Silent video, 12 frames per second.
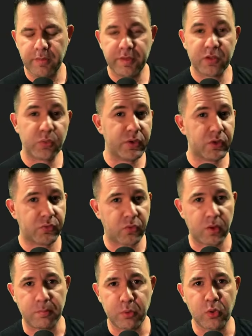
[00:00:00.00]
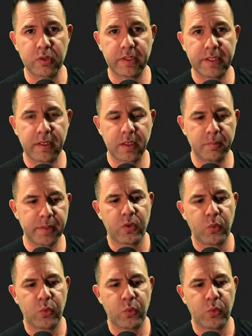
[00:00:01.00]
This one here is for a pool cleaning company.